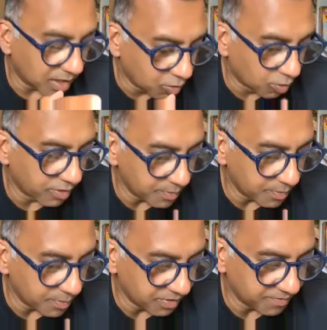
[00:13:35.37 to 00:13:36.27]
Our core
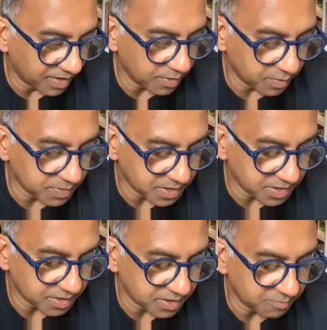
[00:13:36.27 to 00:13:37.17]
employee value
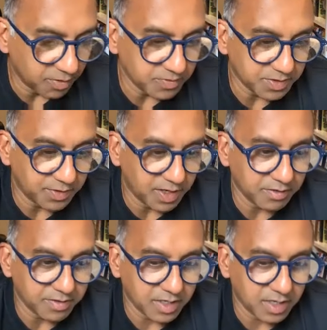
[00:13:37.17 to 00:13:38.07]
proposition revolves
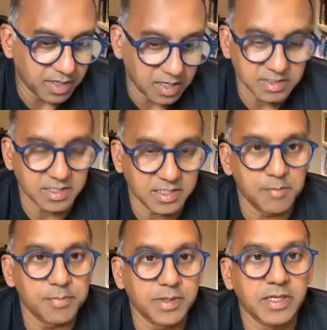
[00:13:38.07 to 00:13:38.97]
around us as a
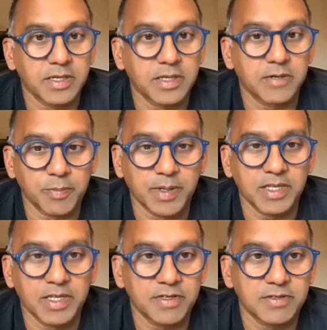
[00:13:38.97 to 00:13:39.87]
company and what we
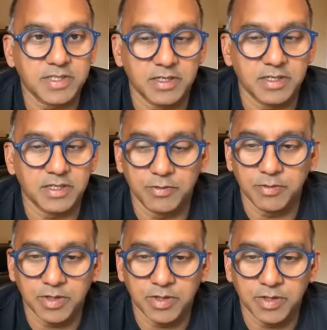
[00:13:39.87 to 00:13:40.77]
believe in. So
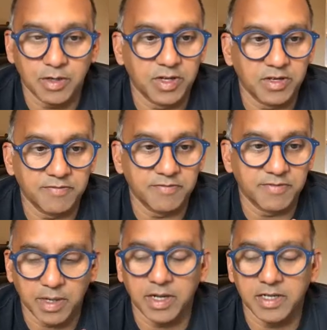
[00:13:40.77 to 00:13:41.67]

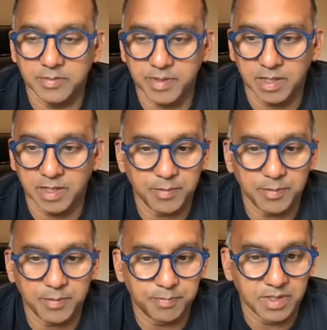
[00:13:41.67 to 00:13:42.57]
we've applied to
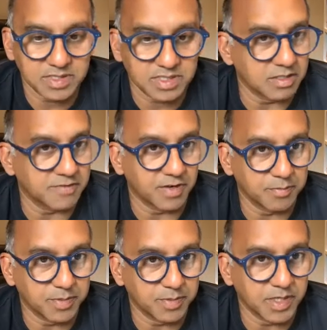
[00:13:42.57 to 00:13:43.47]
become a
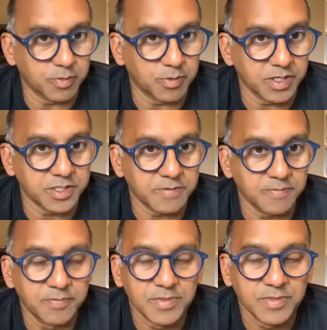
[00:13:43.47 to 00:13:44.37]
certified B
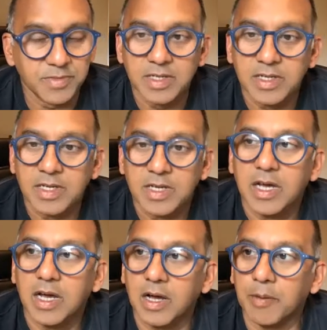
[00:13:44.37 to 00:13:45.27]
Corporation.
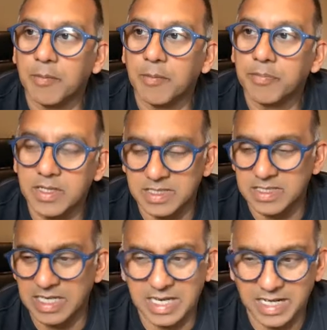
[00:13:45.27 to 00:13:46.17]

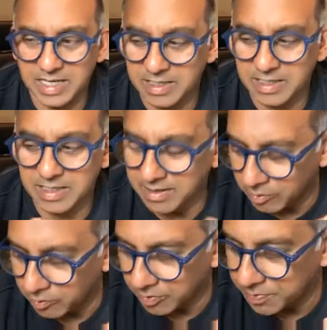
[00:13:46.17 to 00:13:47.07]
It's a delay in
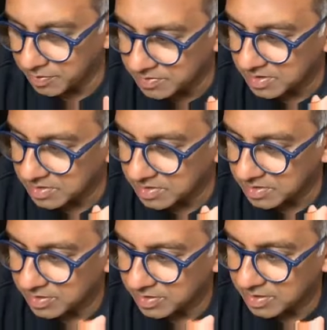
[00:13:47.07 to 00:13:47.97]
the audit process,
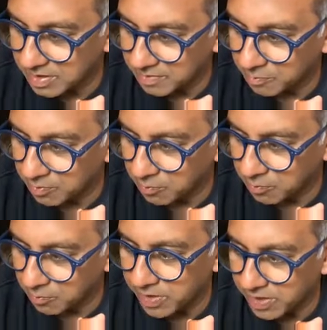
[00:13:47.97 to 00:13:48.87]
but
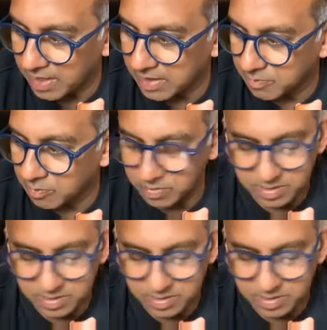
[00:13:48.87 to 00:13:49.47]
when we get